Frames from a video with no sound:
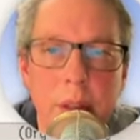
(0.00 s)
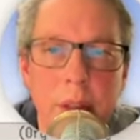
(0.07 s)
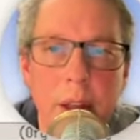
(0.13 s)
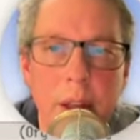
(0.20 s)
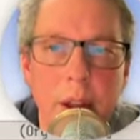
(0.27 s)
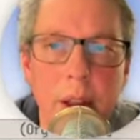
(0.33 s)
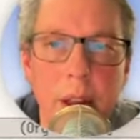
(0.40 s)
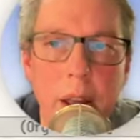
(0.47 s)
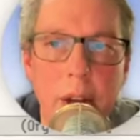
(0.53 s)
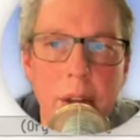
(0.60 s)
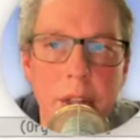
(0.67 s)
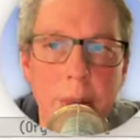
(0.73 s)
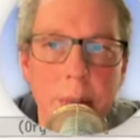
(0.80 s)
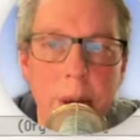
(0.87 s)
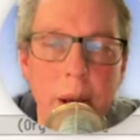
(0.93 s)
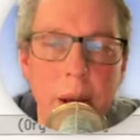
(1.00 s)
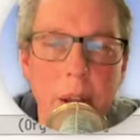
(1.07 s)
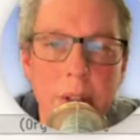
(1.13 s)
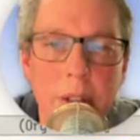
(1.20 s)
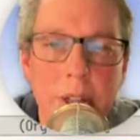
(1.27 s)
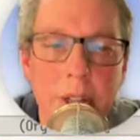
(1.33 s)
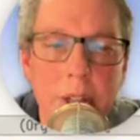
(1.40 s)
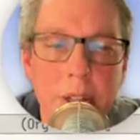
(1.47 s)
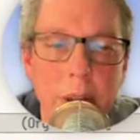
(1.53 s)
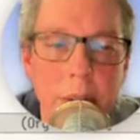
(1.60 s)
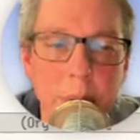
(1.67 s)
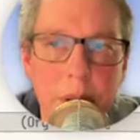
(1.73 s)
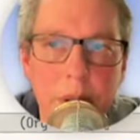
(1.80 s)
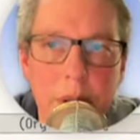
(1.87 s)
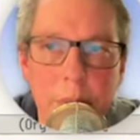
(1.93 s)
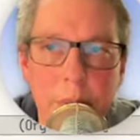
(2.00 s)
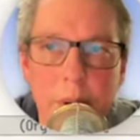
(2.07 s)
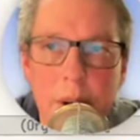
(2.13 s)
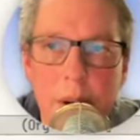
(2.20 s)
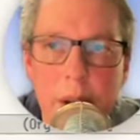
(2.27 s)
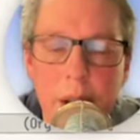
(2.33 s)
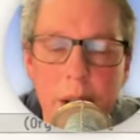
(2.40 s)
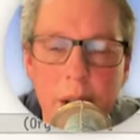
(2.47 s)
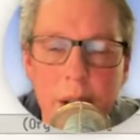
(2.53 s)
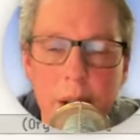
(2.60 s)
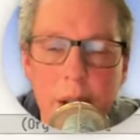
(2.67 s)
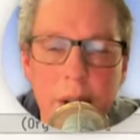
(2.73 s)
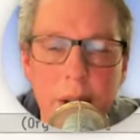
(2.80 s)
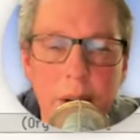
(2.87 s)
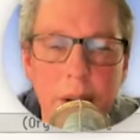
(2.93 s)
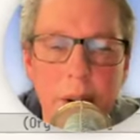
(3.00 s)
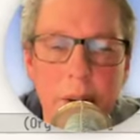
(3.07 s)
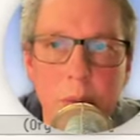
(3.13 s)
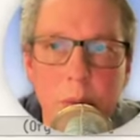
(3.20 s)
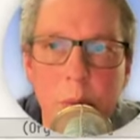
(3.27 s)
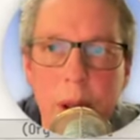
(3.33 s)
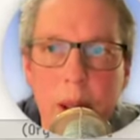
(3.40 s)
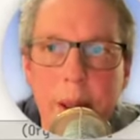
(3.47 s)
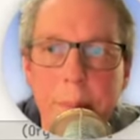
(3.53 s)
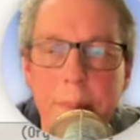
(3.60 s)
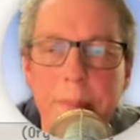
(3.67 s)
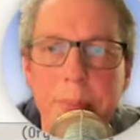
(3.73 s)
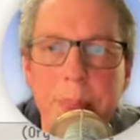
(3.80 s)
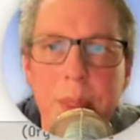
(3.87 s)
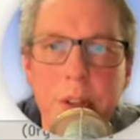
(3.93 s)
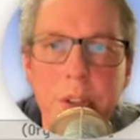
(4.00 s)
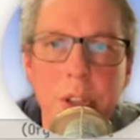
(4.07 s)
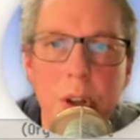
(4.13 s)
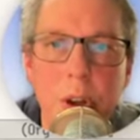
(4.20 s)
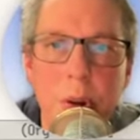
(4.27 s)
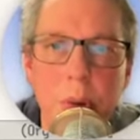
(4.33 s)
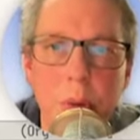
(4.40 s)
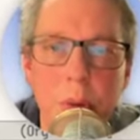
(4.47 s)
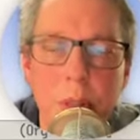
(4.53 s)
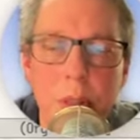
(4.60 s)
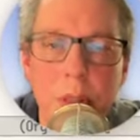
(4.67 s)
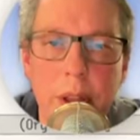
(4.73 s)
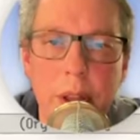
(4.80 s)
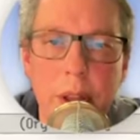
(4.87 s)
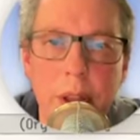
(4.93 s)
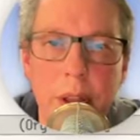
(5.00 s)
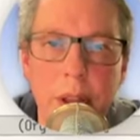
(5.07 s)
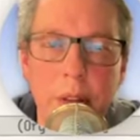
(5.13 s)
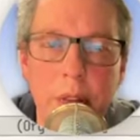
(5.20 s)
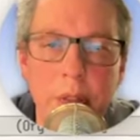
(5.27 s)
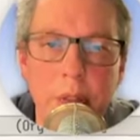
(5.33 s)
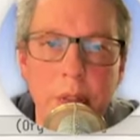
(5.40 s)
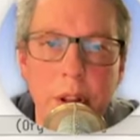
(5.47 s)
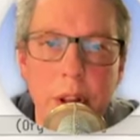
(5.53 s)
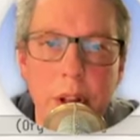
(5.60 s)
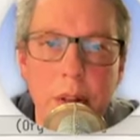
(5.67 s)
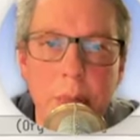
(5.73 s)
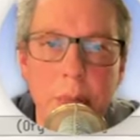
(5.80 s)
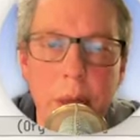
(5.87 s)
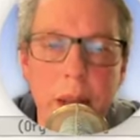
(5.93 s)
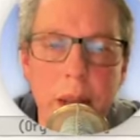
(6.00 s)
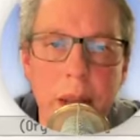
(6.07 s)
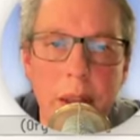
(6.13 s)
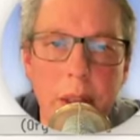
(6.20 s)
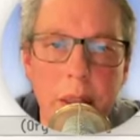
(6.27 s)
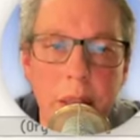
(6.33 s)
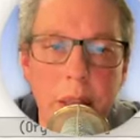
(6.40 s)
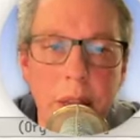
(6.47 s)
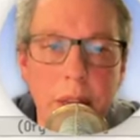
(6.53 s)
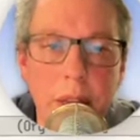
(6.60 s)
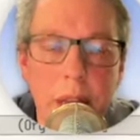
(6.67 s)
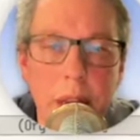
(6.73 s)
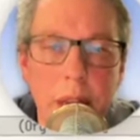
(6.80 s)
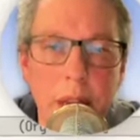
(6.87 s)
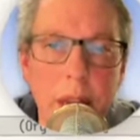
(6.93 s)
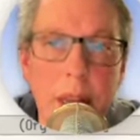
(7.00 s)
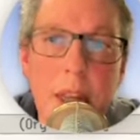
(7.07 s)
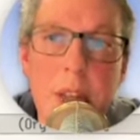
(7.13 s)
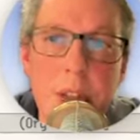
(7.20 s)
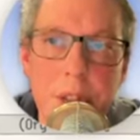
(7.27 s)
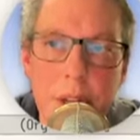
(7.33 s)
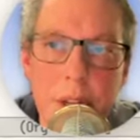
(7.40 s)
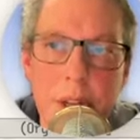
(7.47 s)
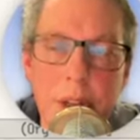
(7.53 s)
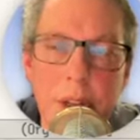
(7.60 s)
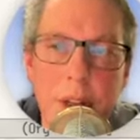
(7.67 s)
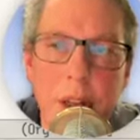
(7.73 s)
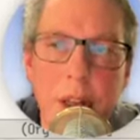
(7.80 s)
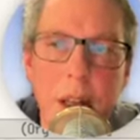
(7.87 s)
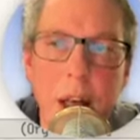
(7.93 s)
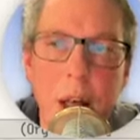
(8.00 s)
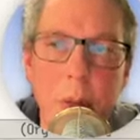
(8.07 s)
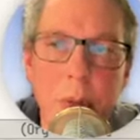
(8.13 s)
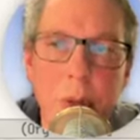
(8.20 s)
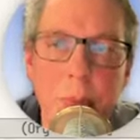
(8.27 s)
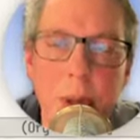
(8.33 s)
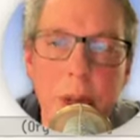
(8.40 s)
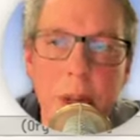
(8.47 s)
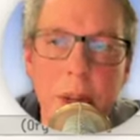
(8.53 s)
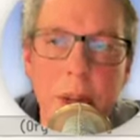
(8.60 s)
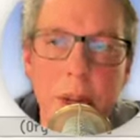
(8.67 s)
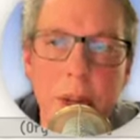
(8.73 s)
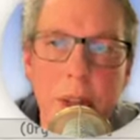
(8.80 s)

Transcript: Again, it's about stumbling upon data in a good way. So thinking of making linking easy helps me